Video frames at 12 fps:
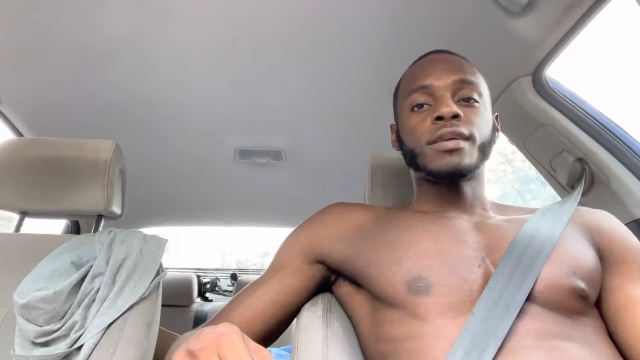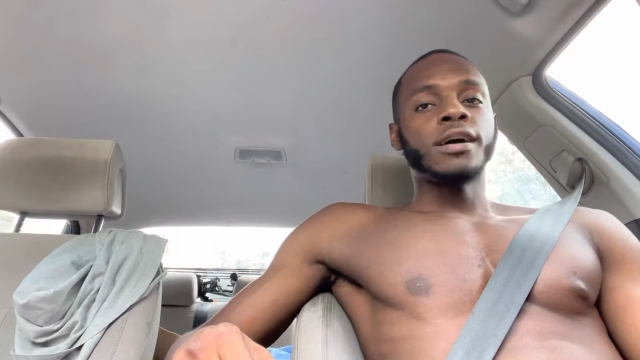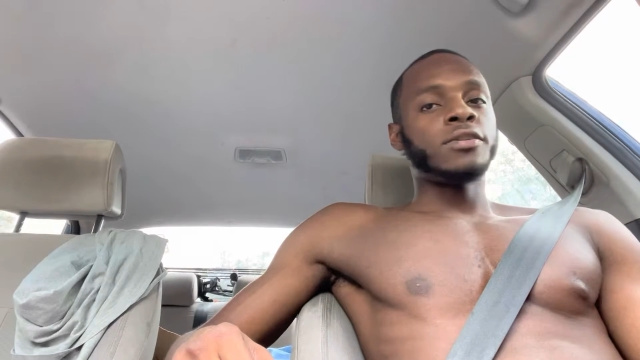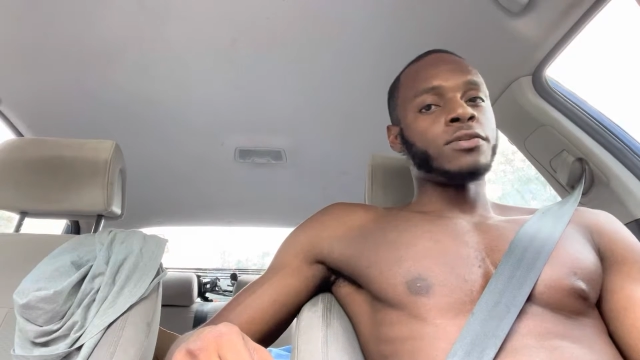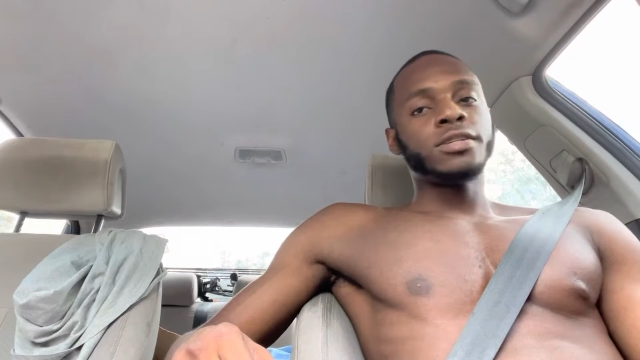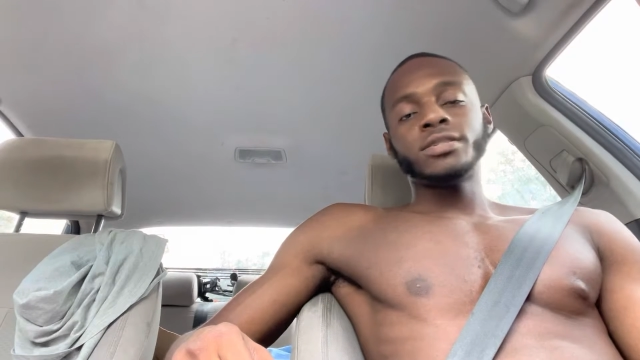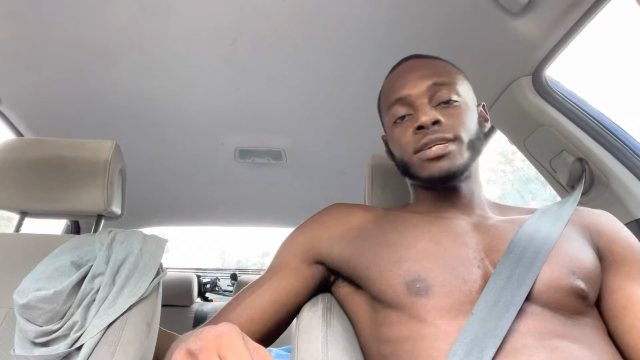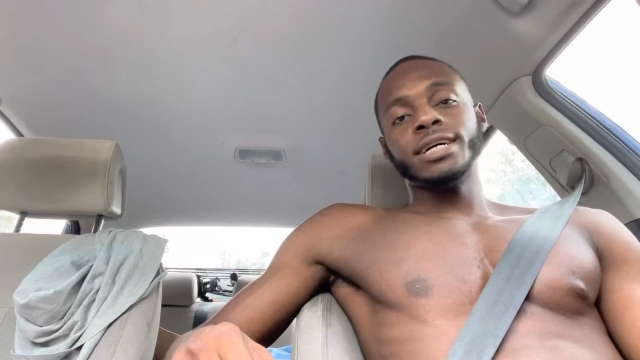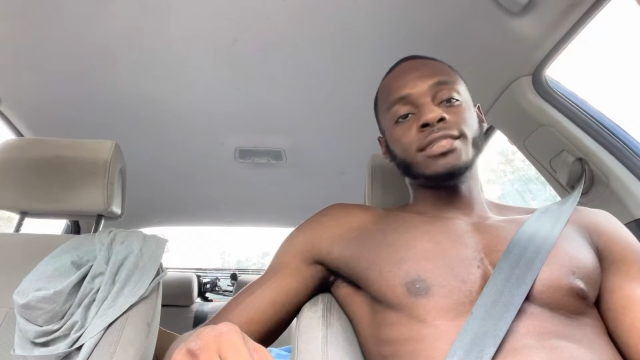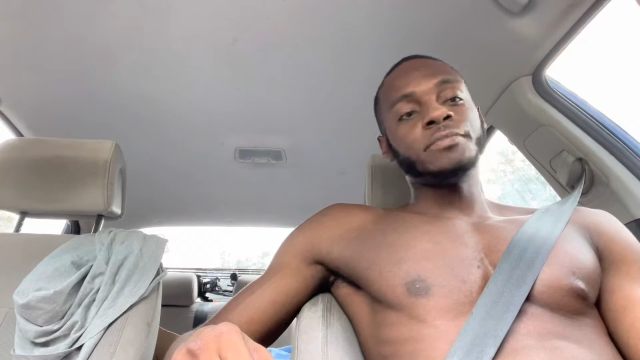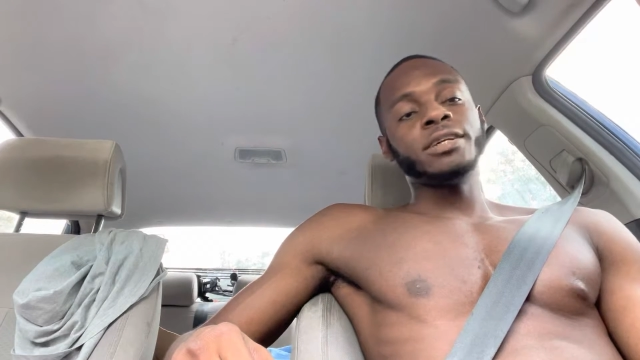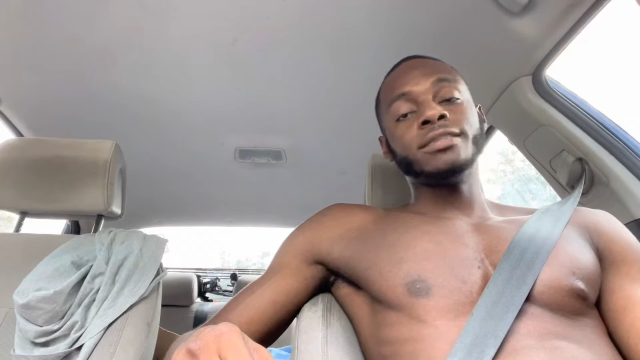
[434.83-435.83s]
I don't want you
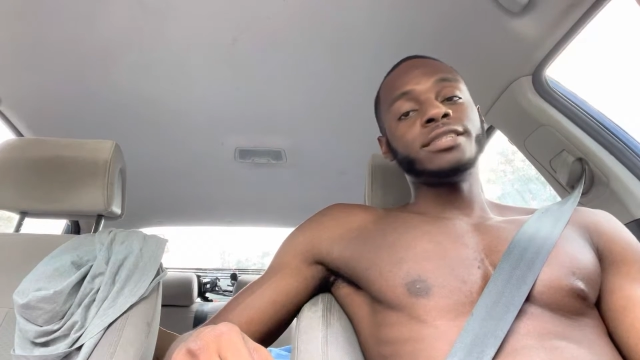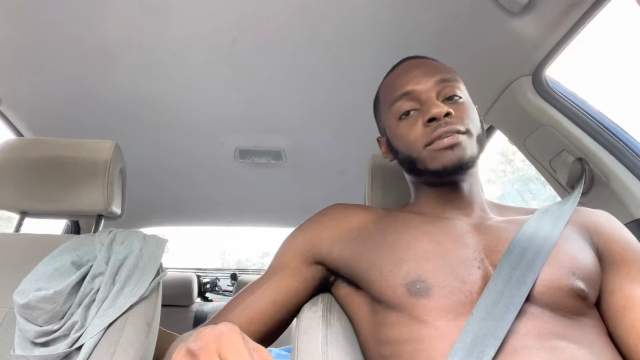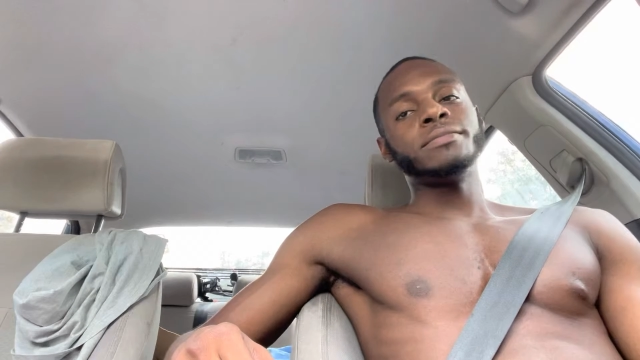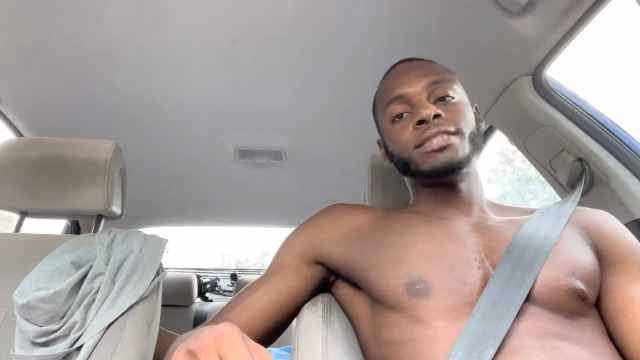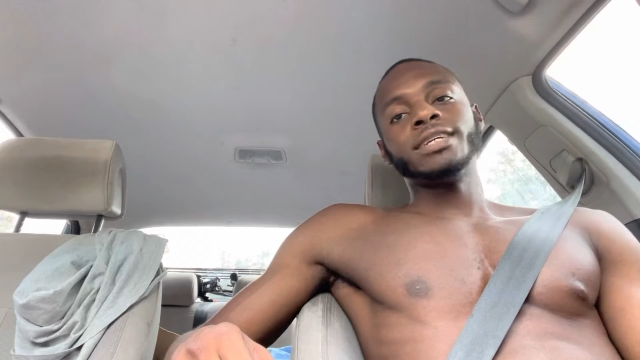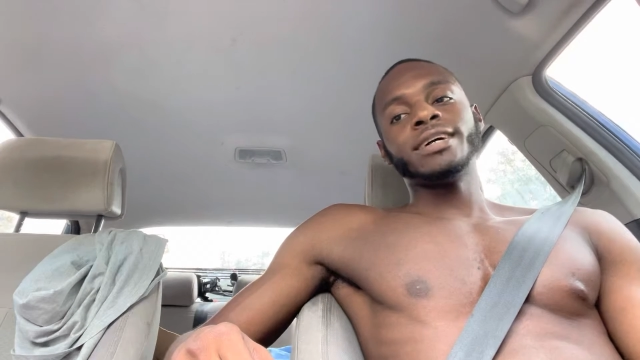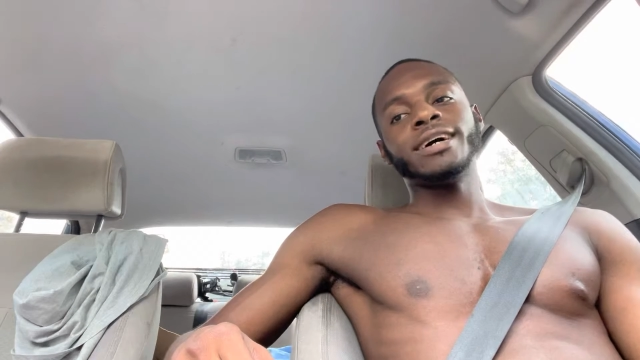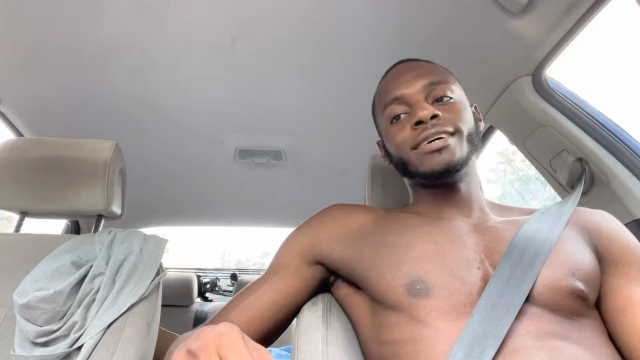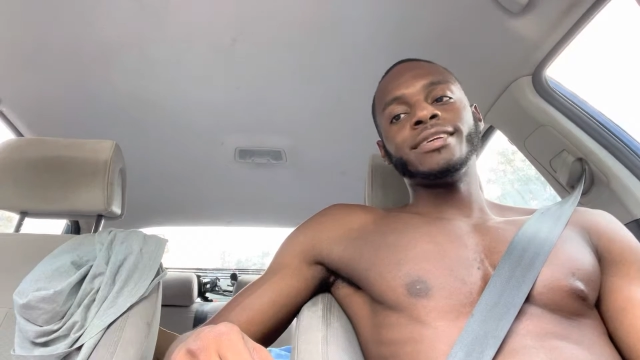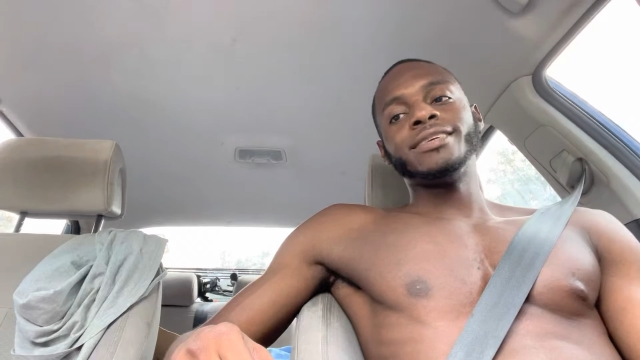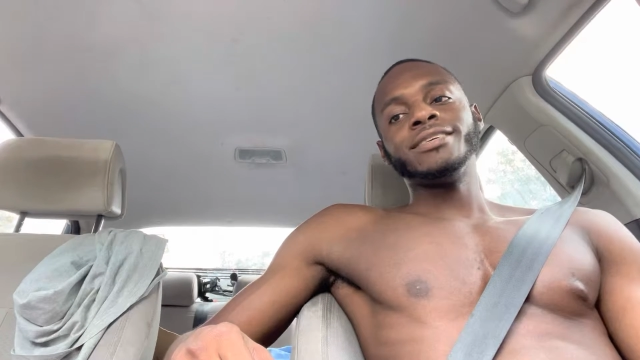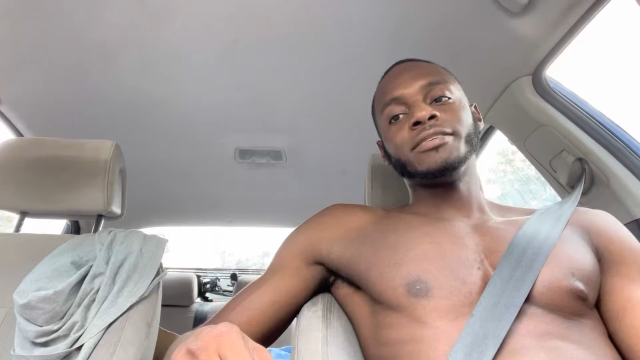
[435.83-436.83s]
guys to make the same mistake I
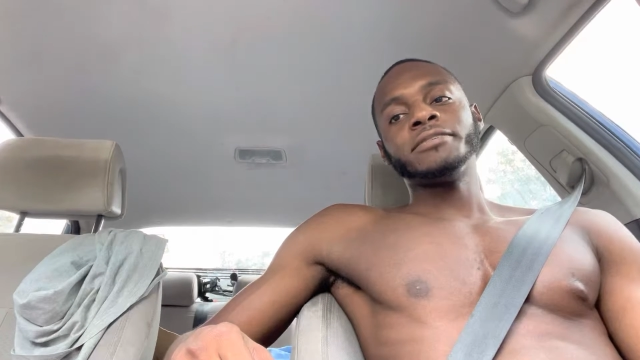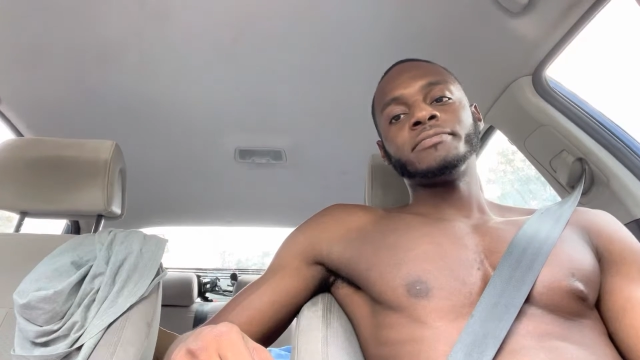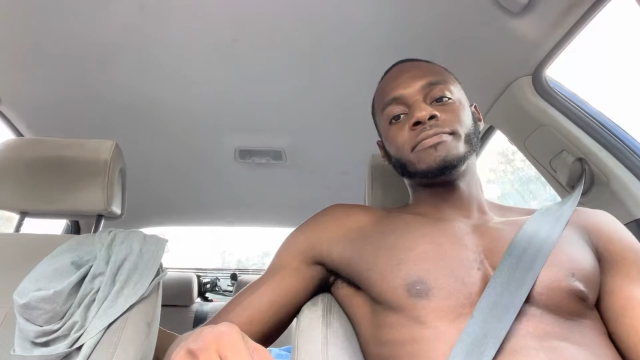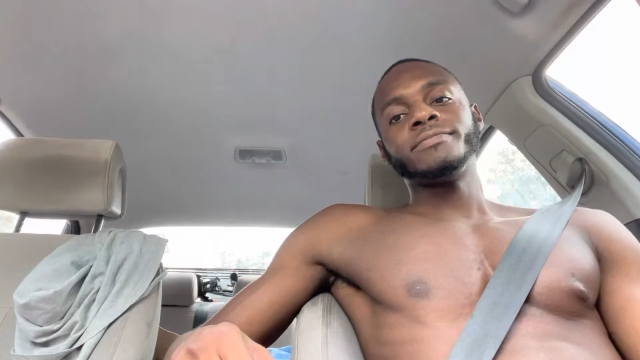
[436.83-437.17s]
did, you know?